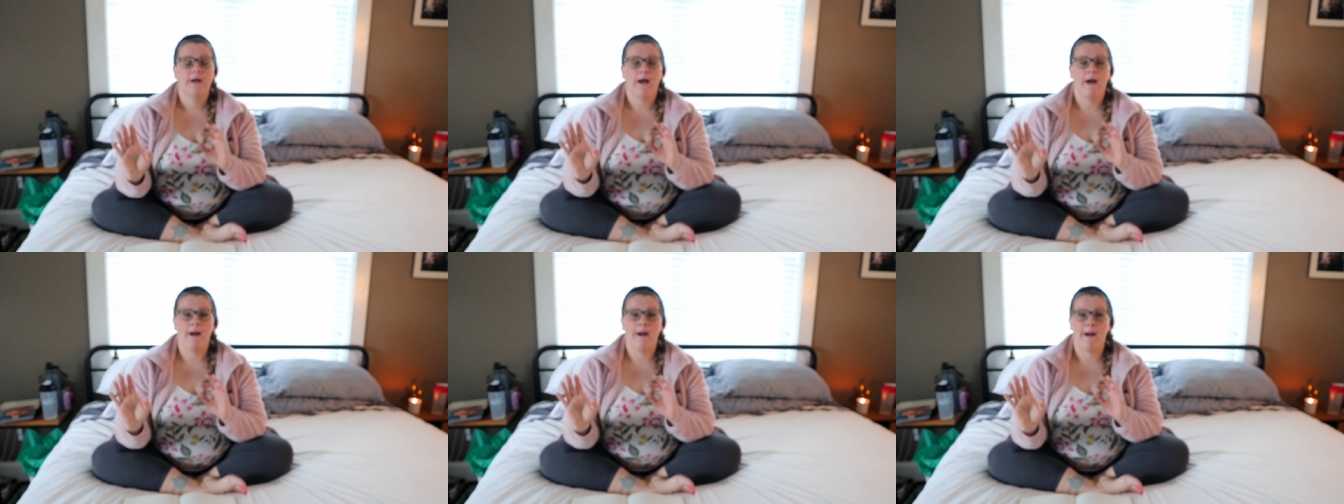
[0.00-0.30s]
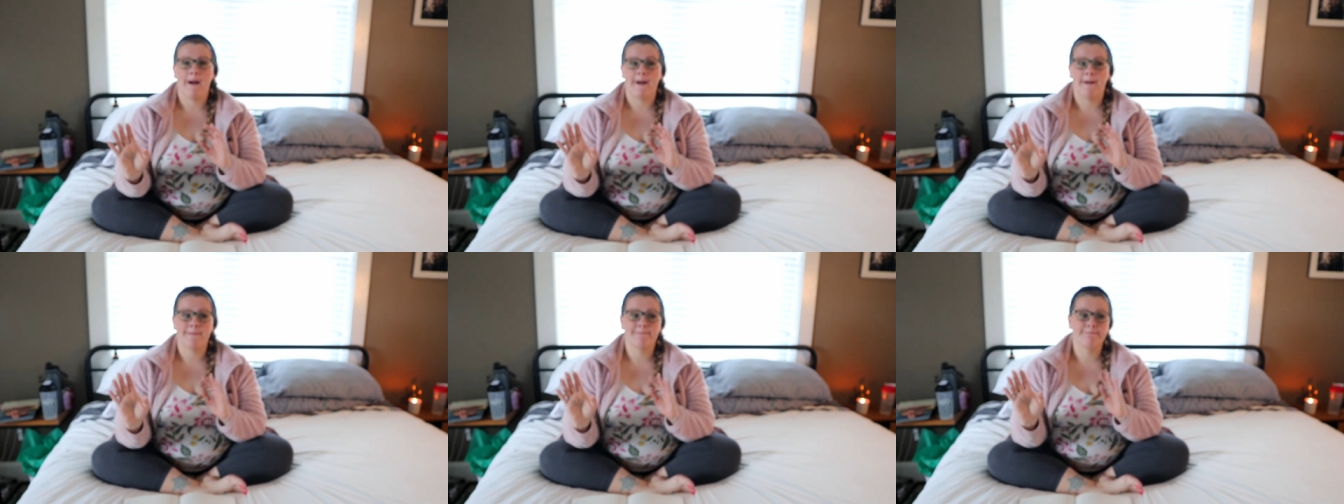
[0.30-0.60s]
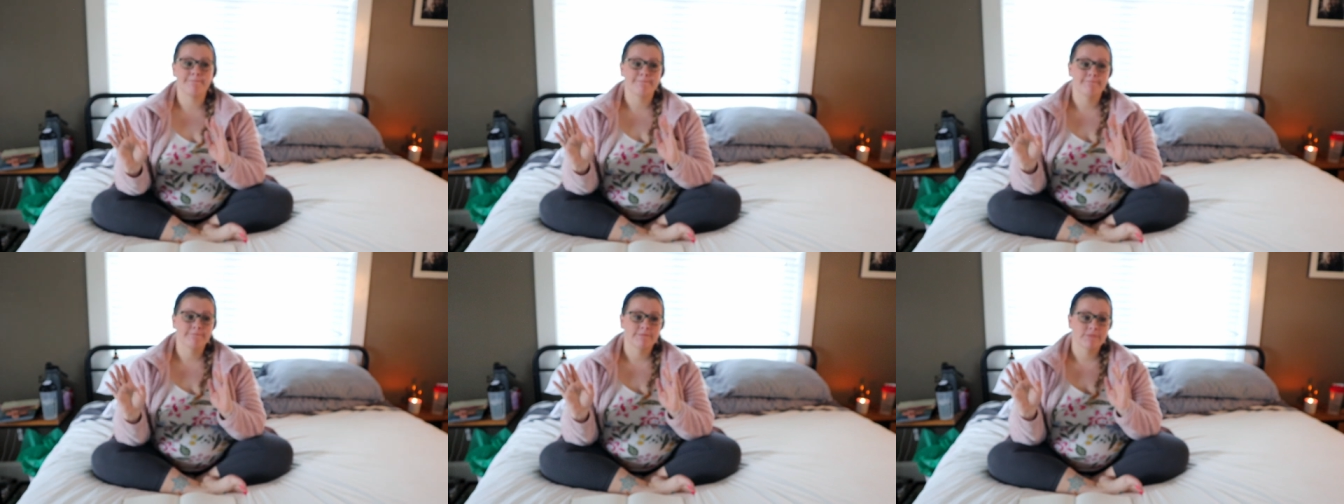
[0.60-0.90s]

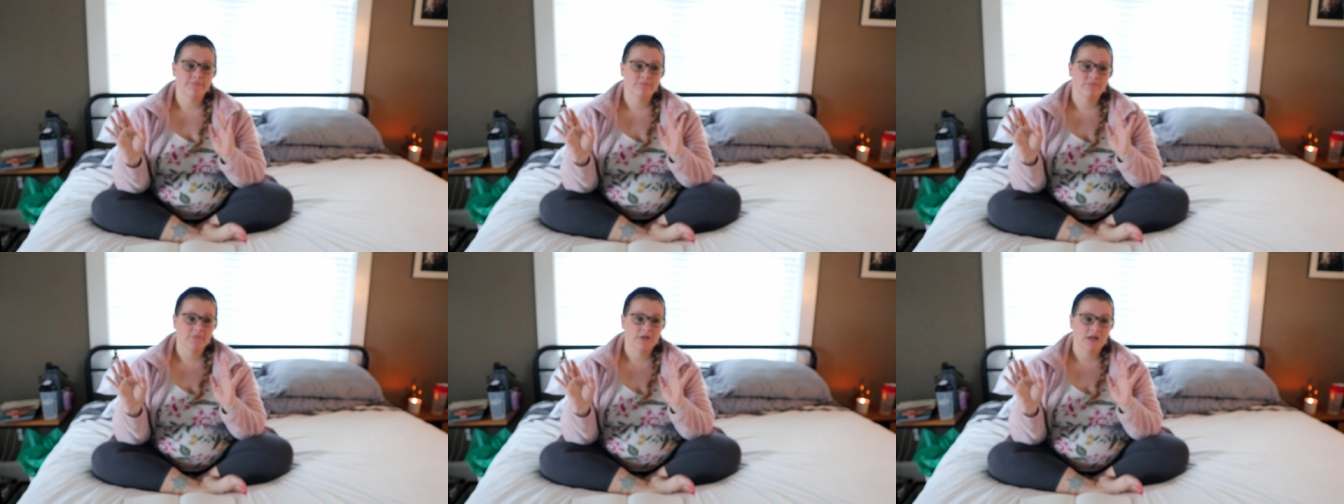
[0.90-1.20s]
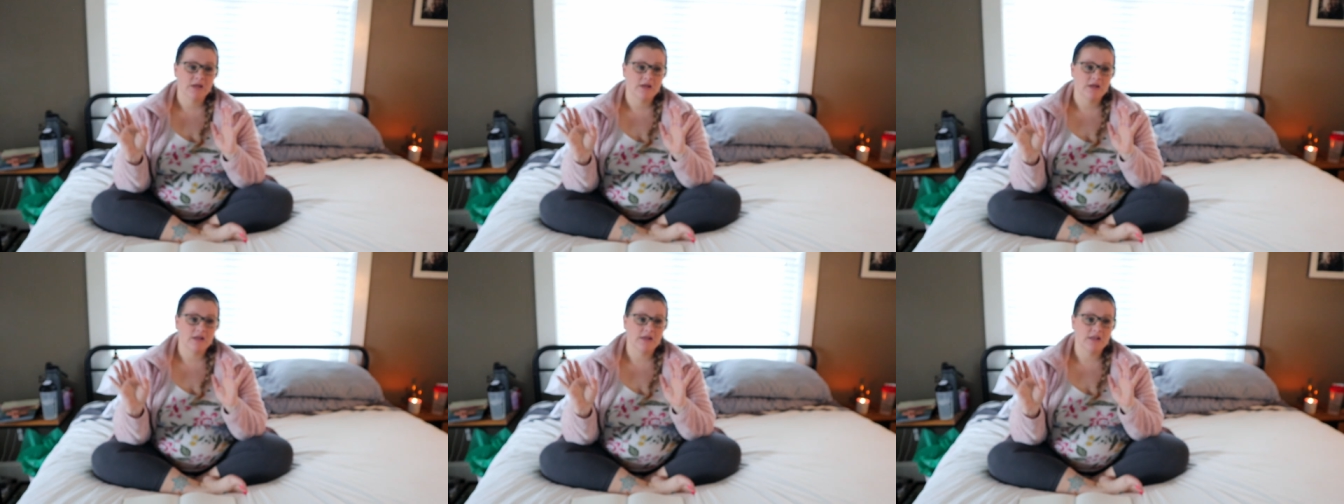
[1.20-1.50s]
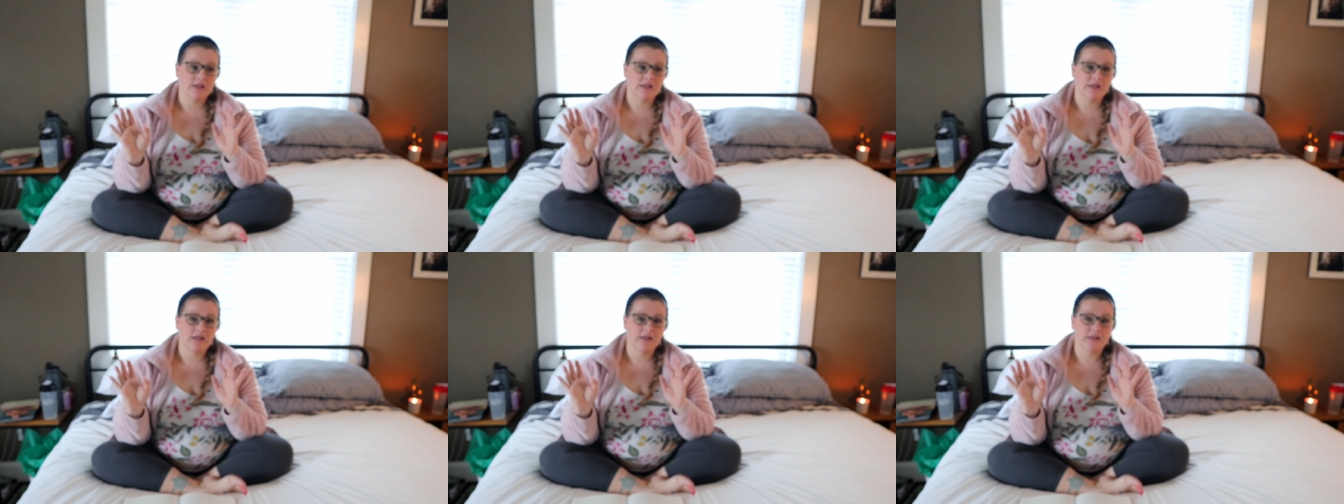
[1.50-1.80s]

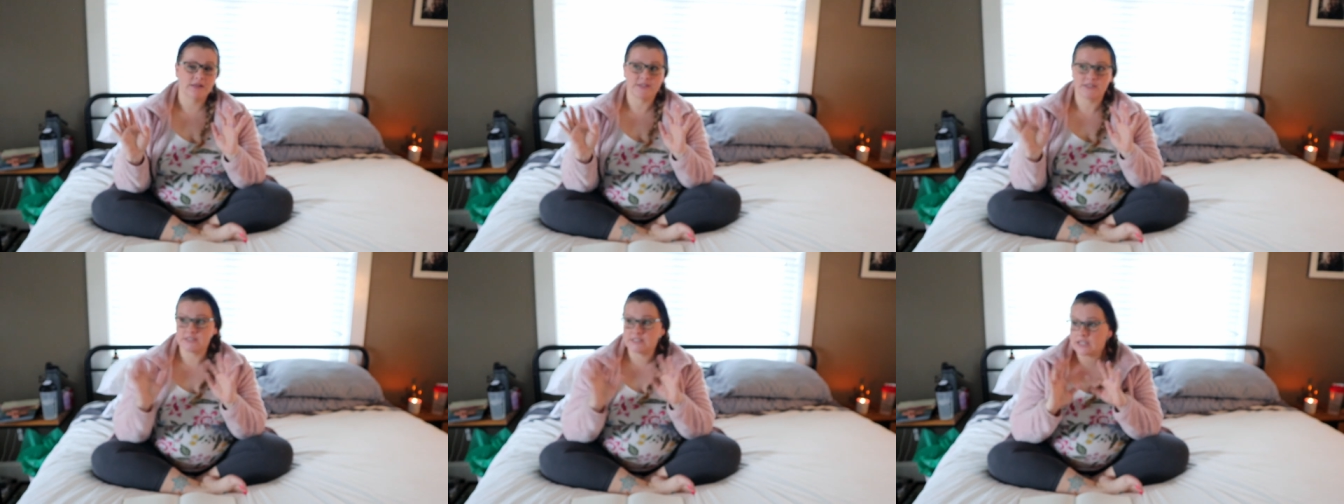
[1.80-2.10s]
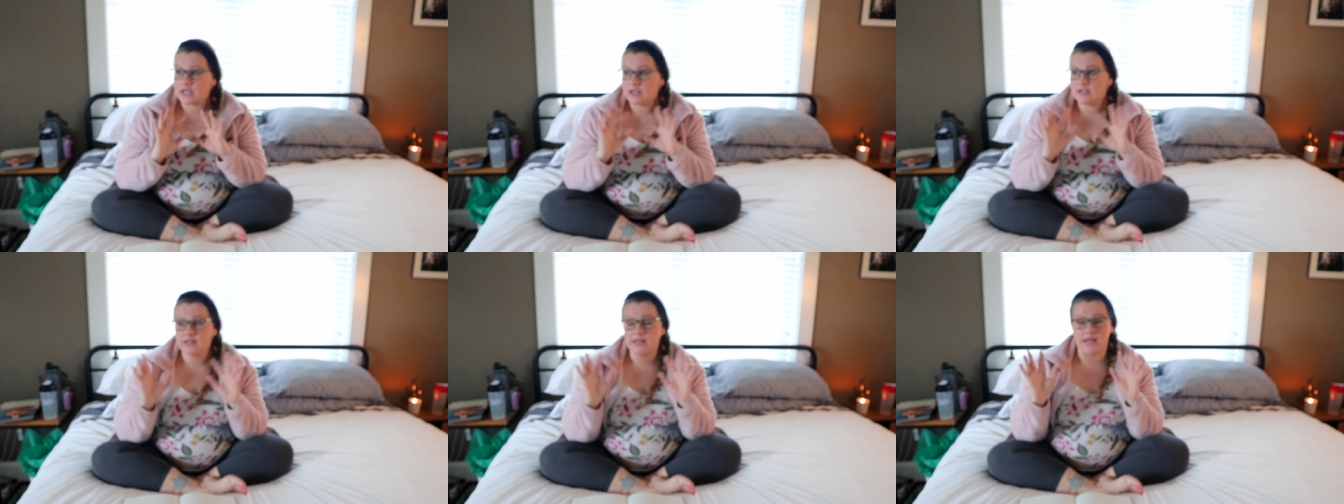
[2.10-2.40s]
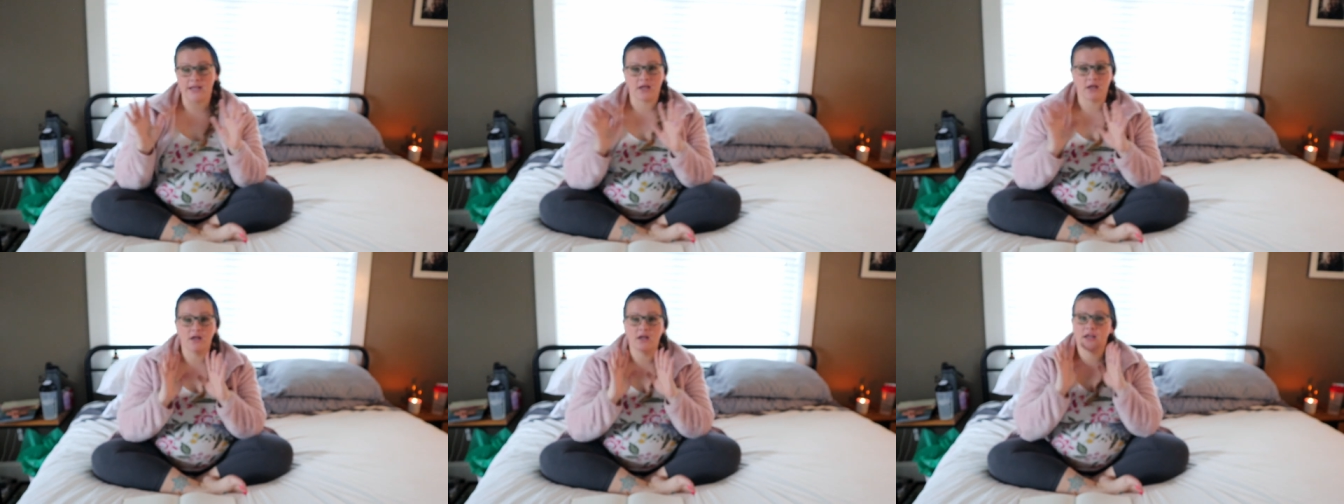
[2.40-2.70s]

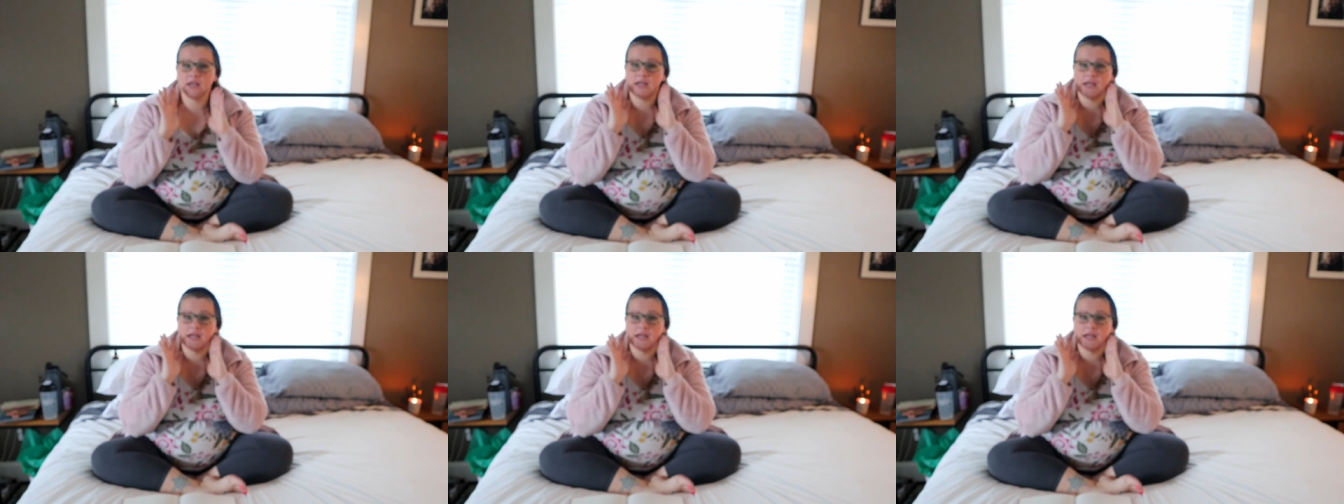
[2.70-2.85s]
like